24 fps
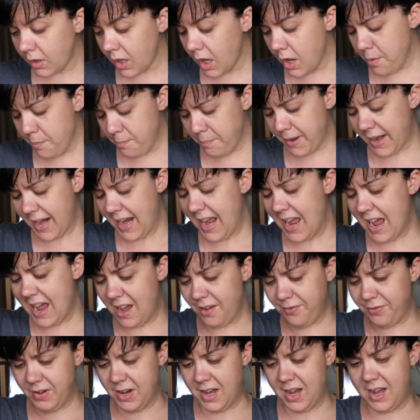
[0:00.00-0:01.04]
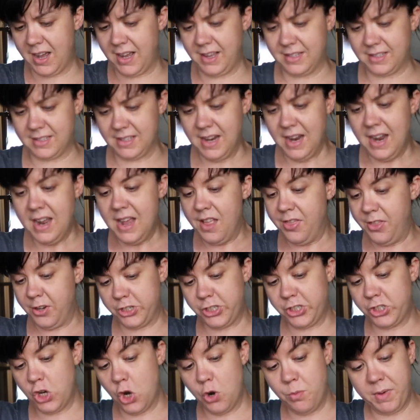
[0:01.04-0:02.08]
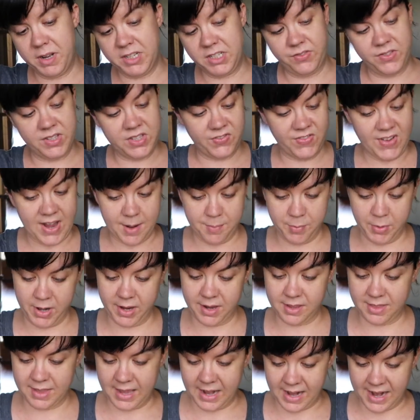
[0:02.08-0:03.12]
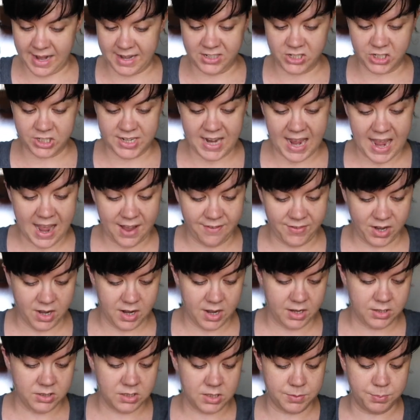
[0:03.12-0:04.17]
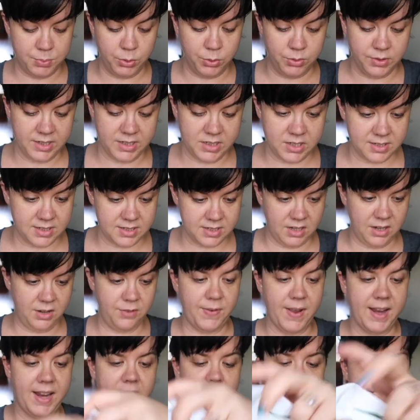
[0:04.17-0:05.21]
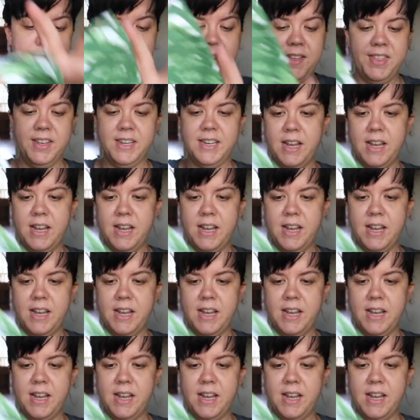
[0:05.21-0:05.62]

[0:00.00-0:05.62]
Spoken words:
But I have not, there's so much of this fabric that I just haven't unspooled it to see if I can find the